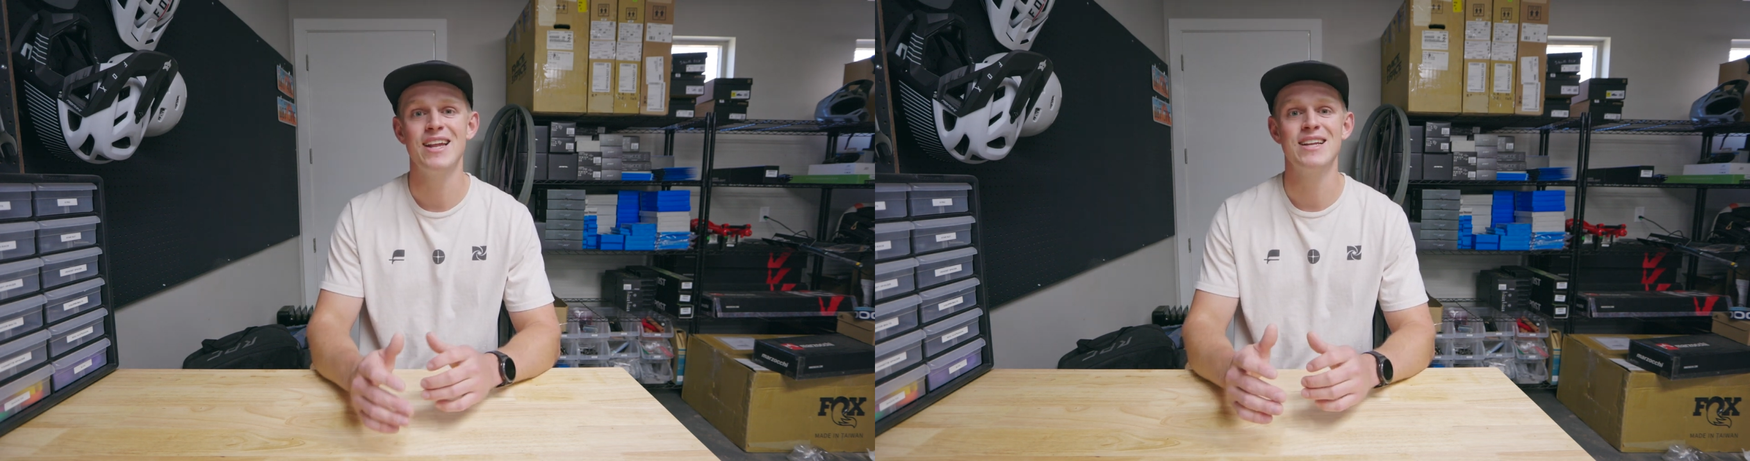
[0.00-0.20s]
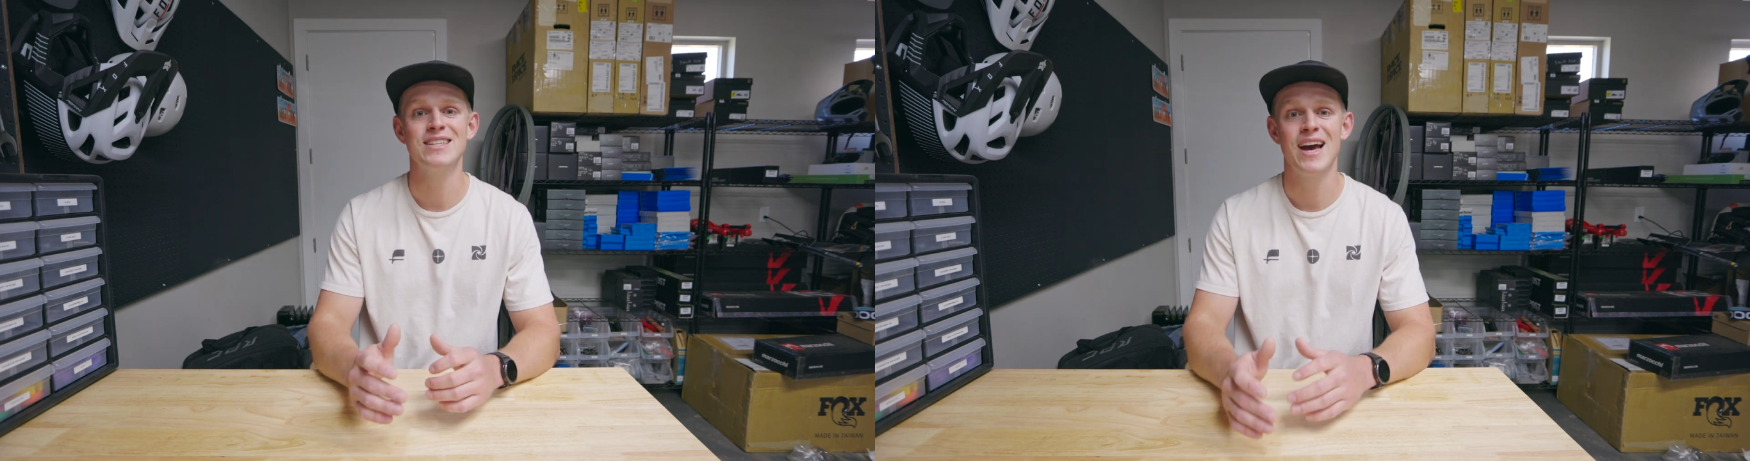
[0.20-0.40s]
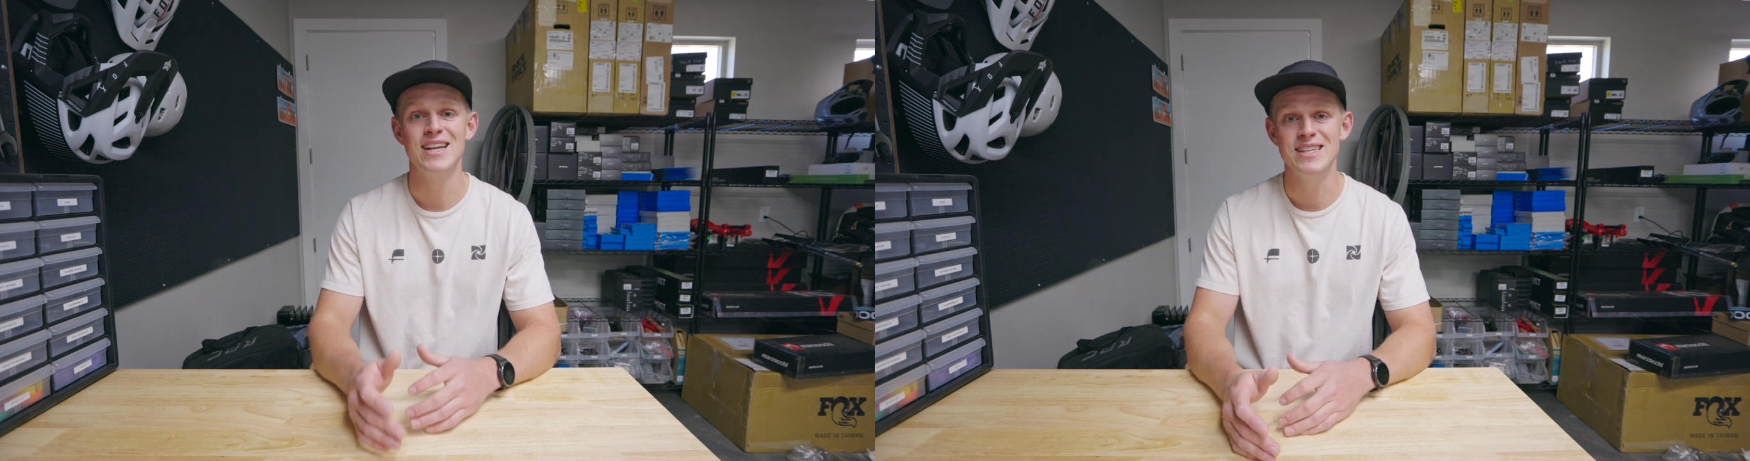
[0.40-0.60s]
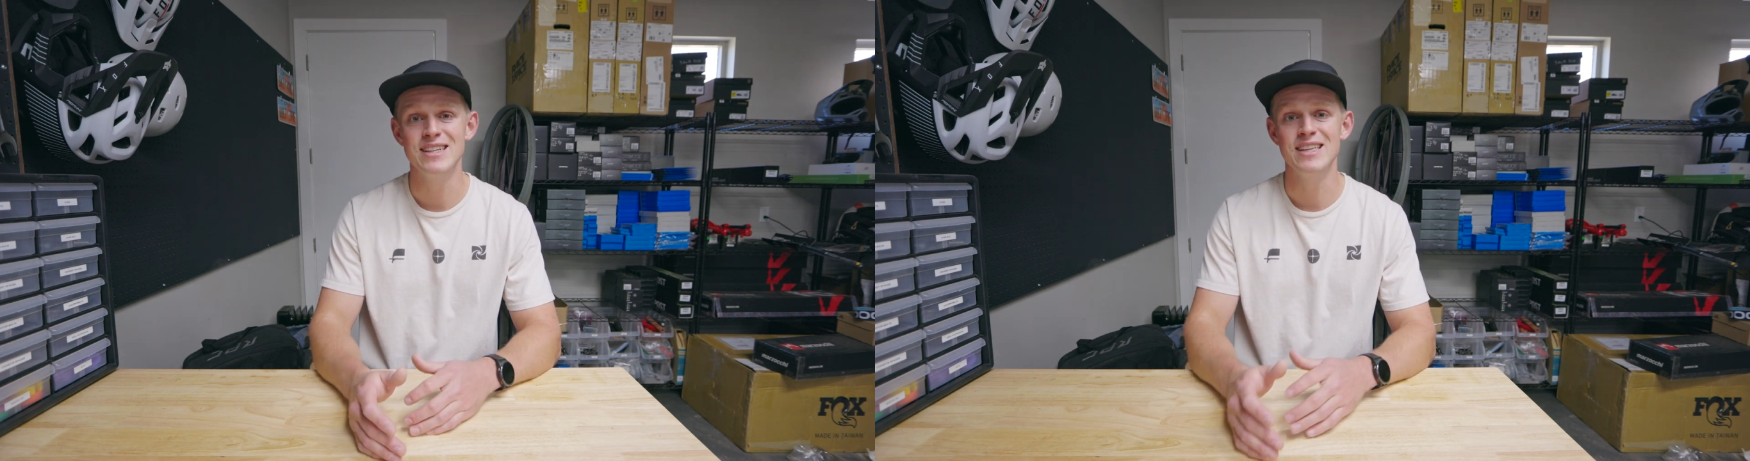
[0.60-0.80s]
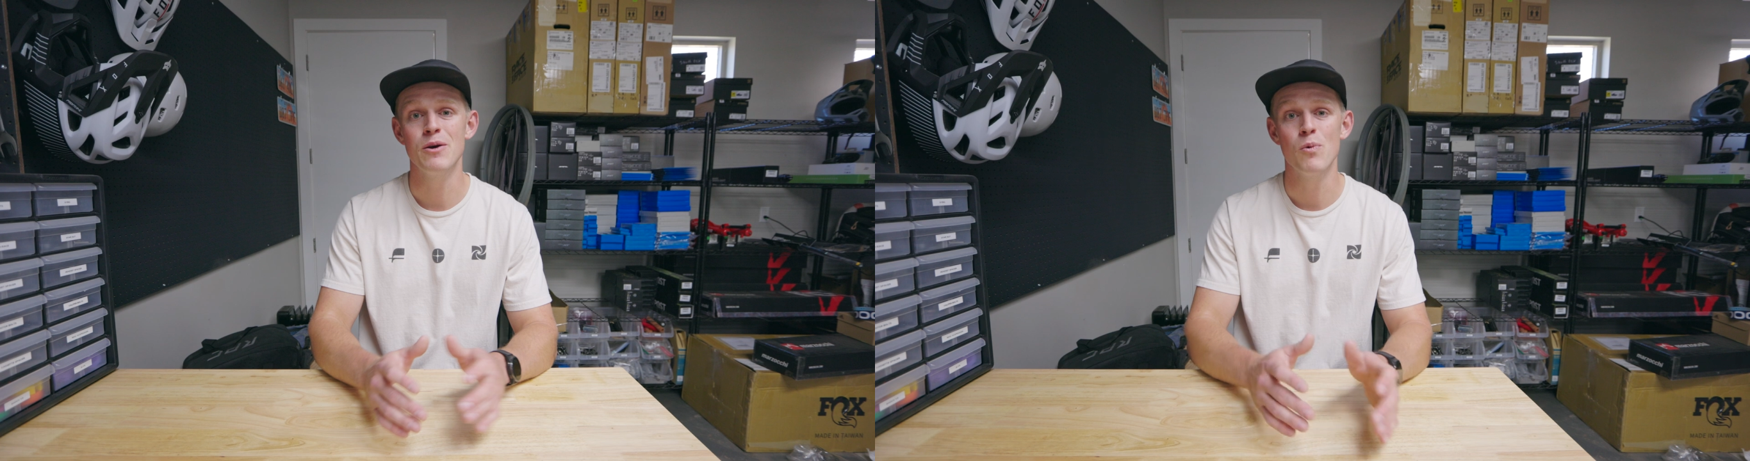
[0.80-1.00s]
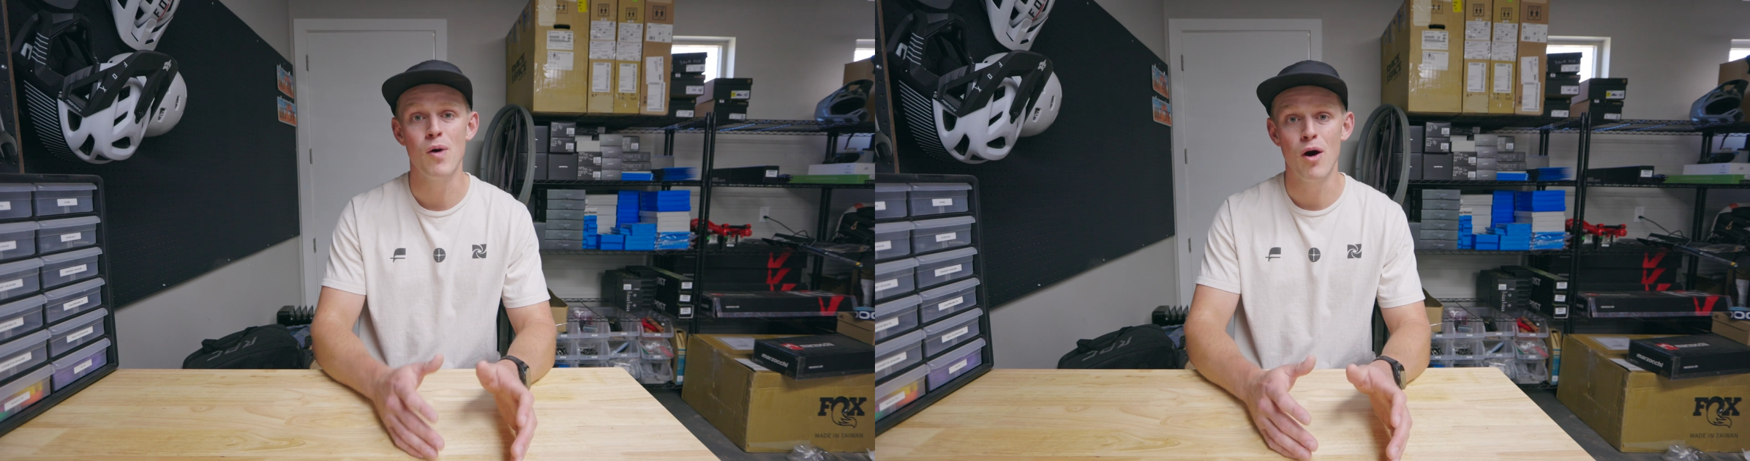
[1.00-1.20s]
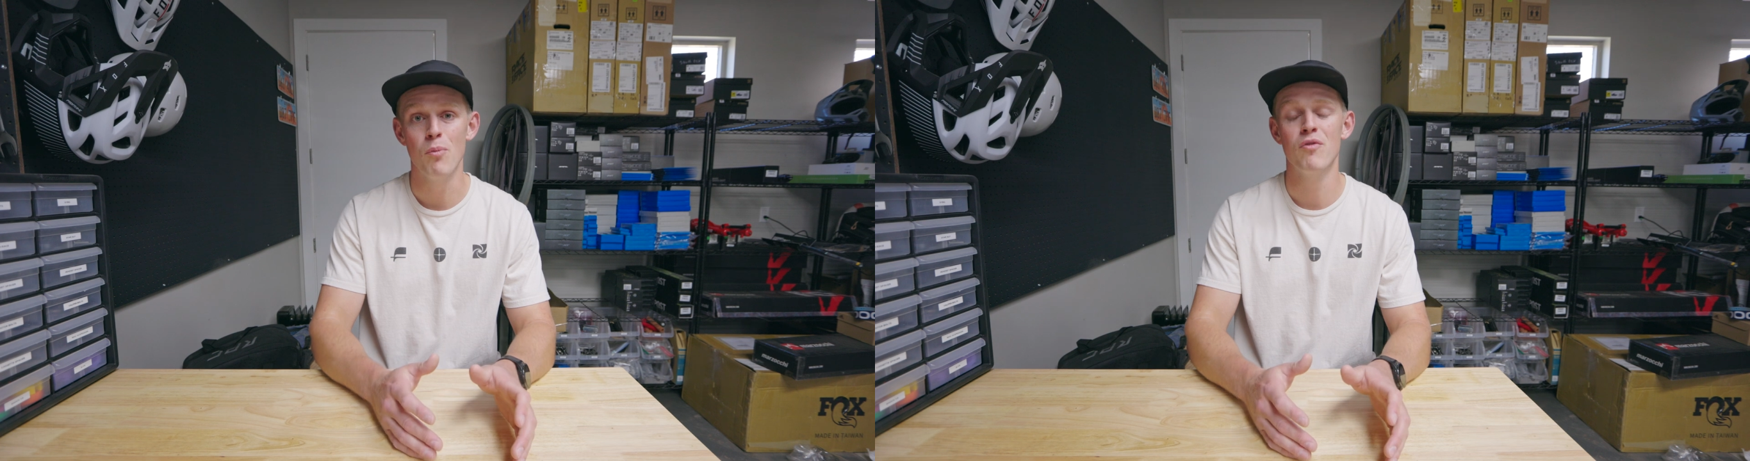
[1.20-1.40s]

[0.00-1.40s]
It is ideally well